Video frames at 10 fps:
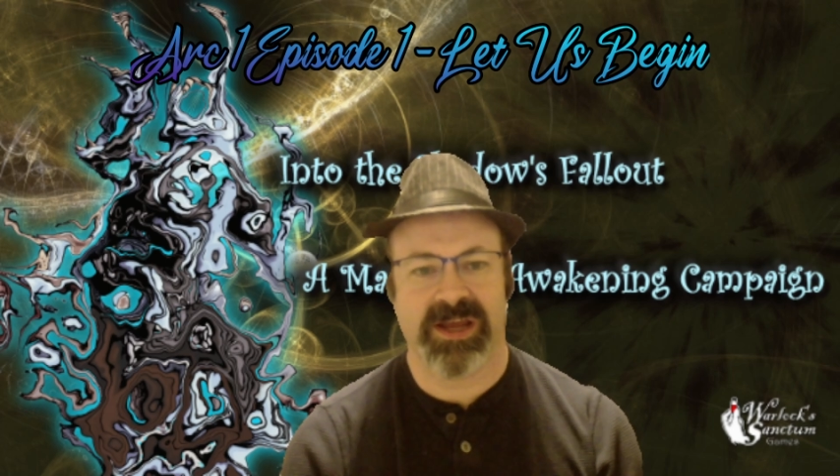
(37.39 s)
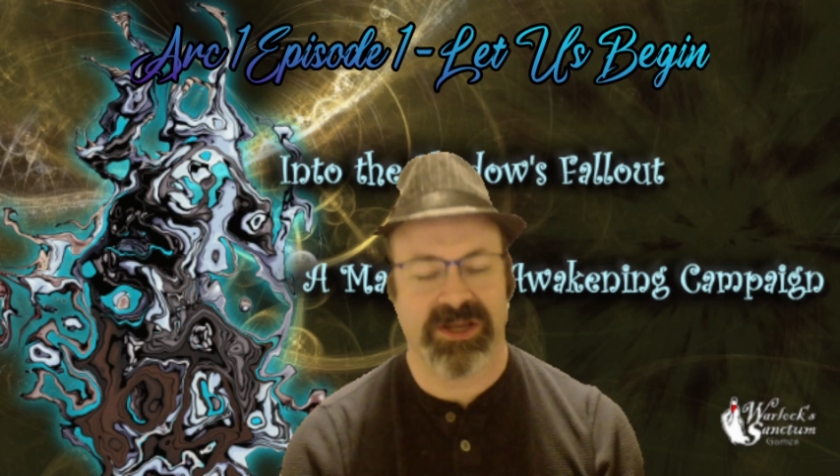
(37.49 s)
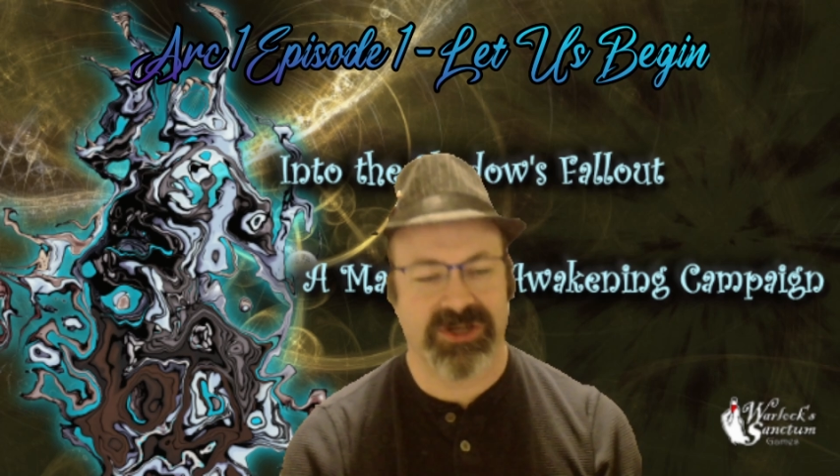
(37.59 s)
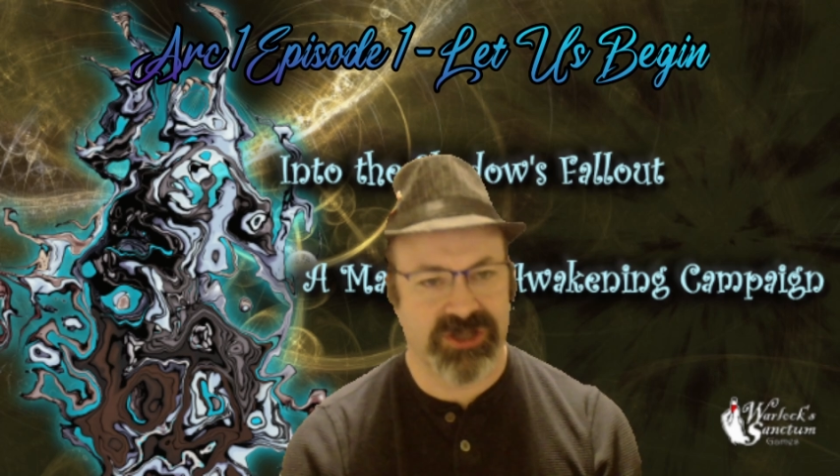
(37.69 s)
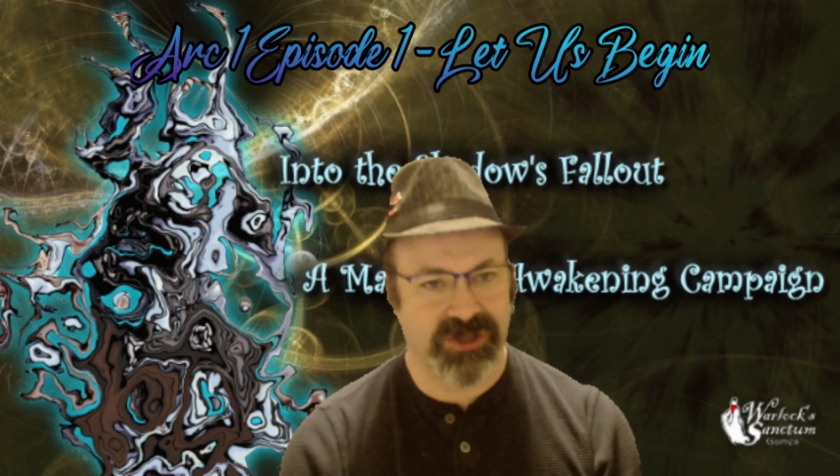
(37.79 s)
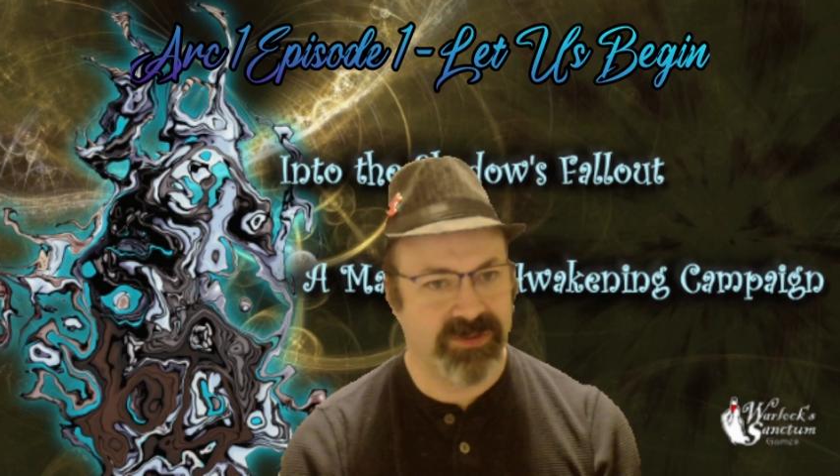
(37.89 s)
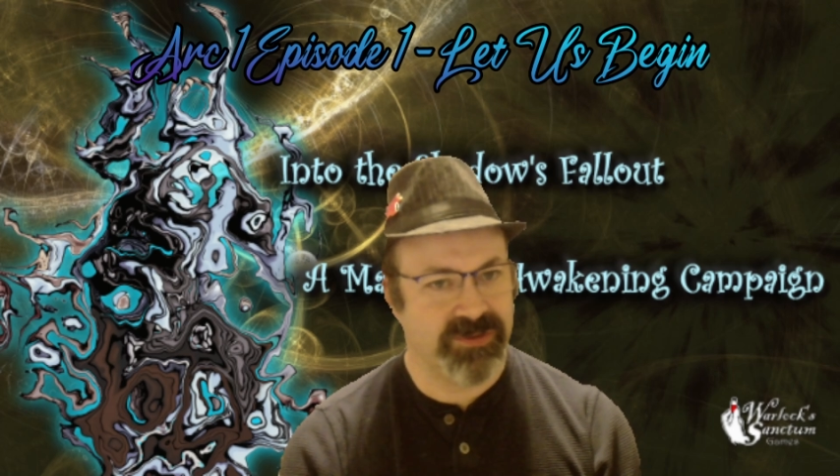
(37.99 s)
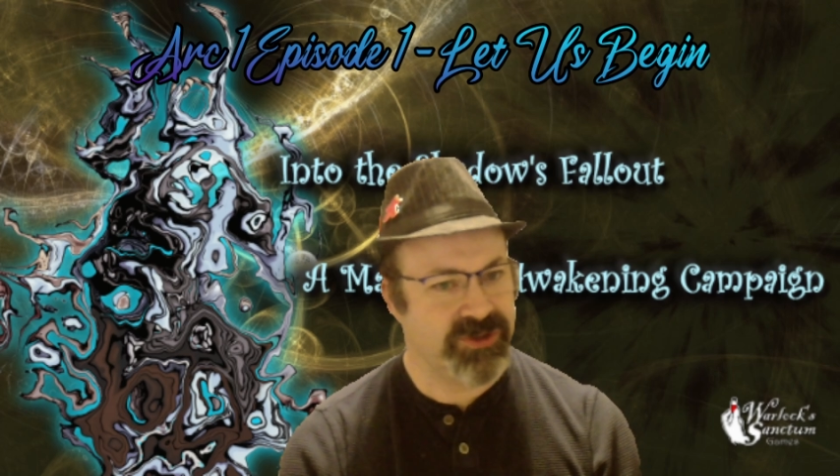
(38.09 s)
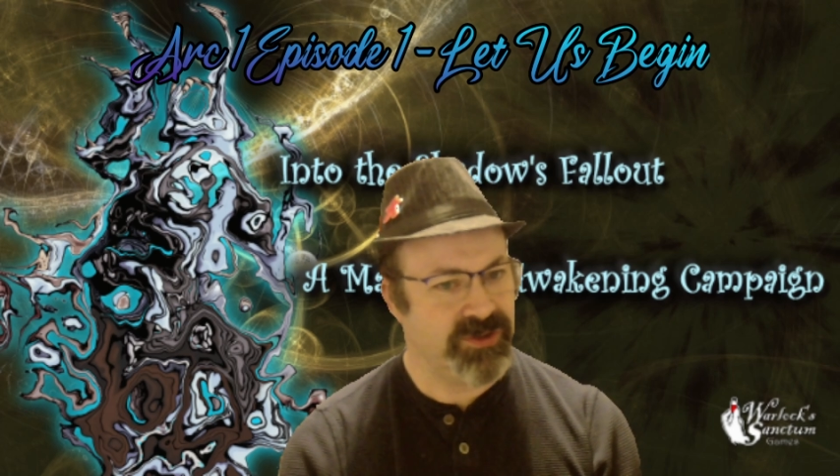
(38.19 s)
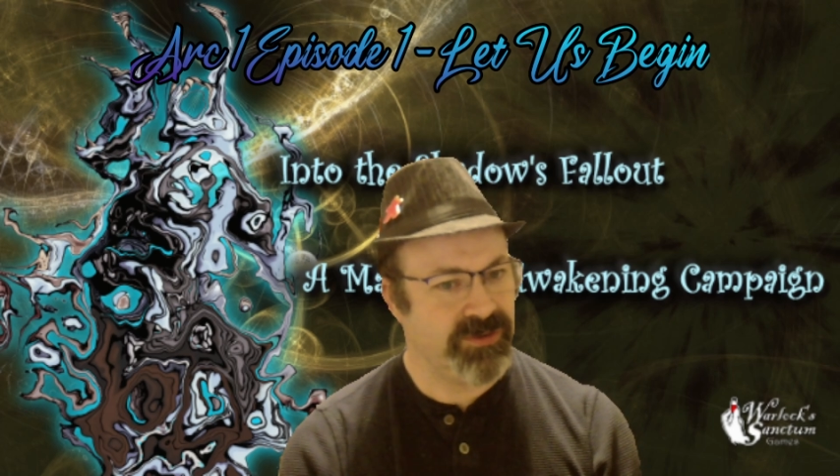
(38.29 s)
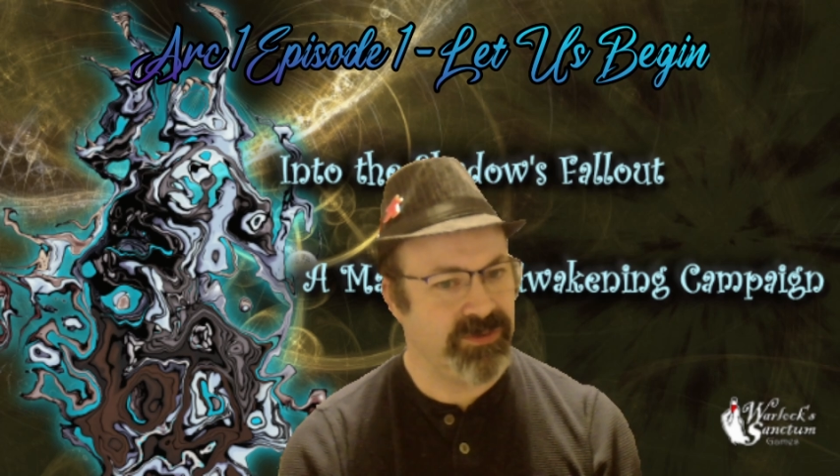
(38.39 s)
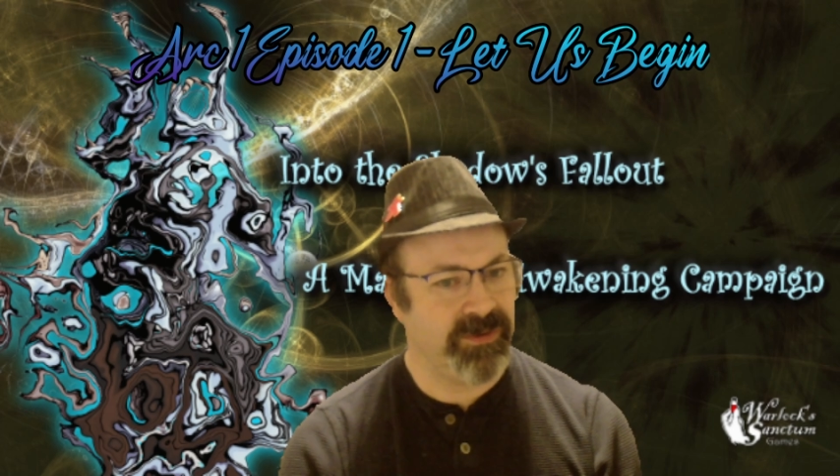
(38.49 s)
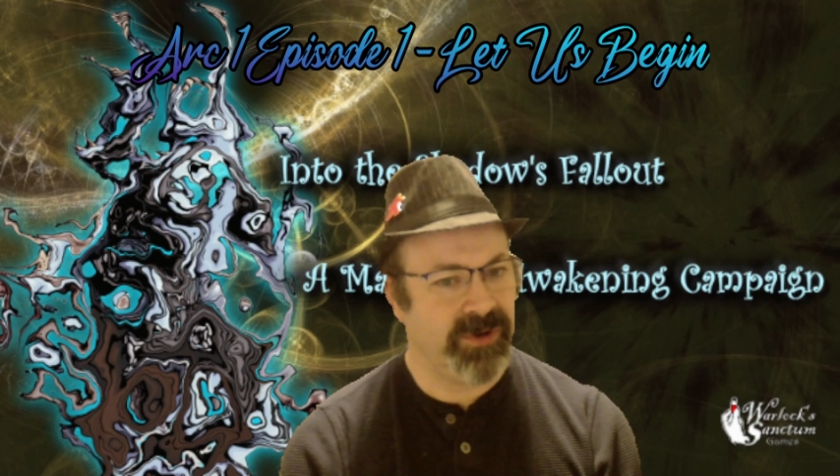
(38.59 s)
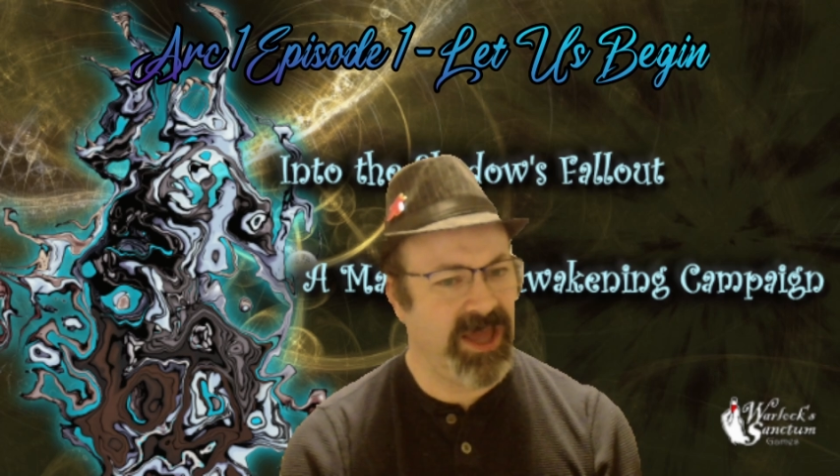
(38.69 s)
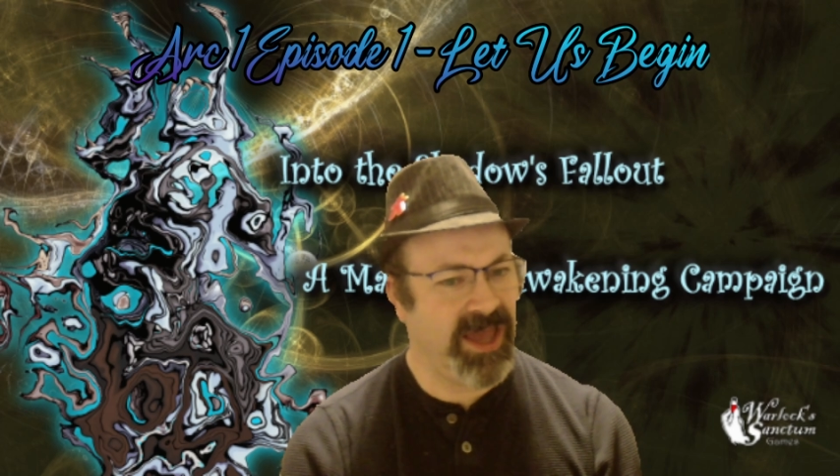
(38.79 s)
issues due
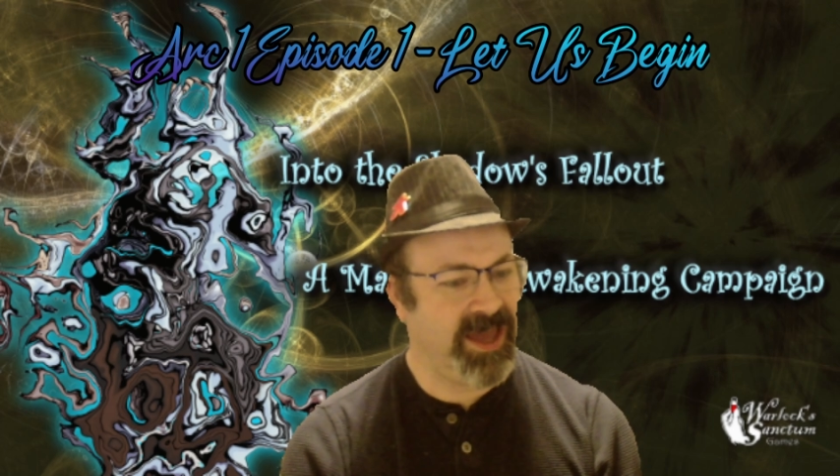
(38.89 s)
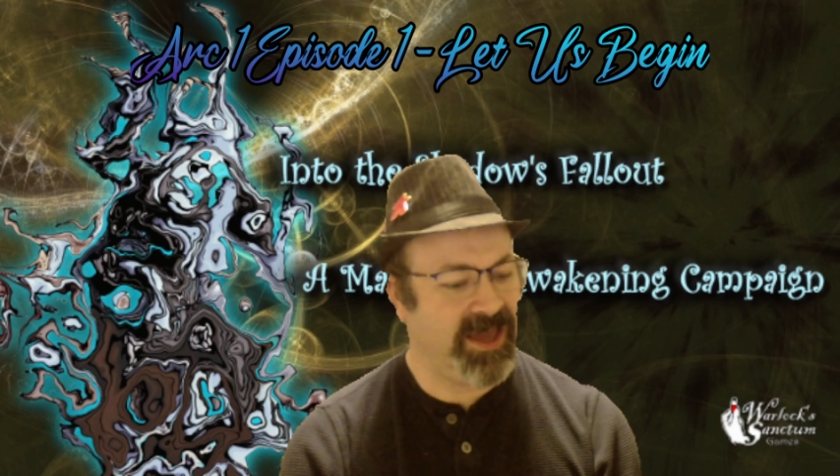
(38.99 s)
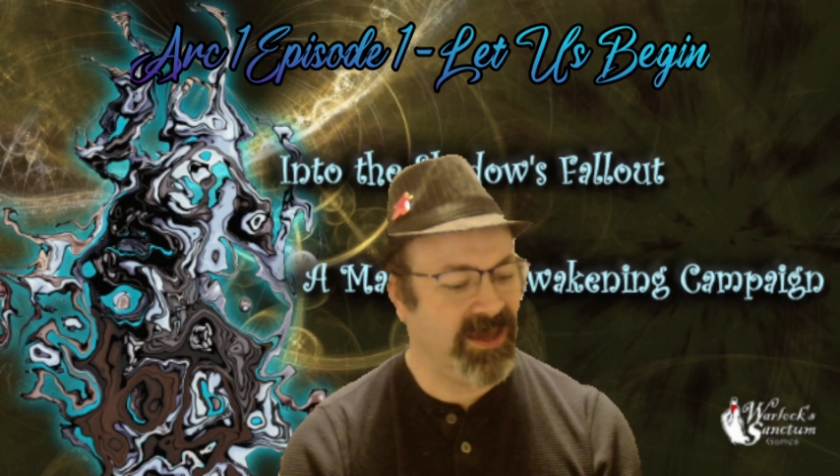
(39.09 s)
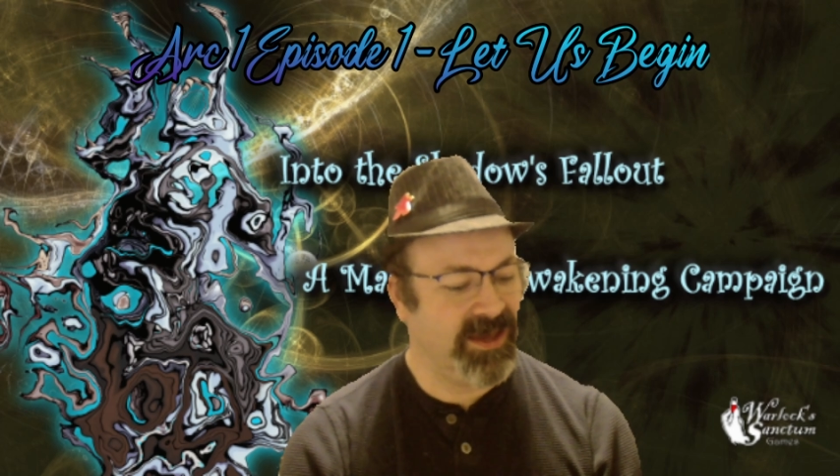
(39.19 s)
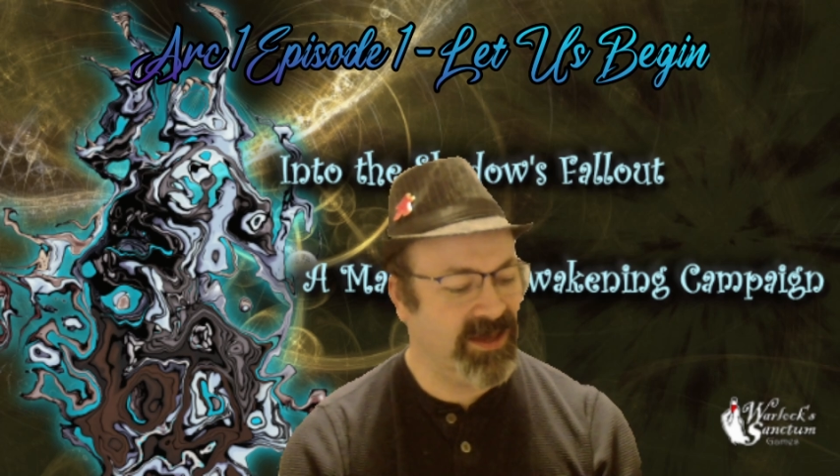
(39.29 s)
to a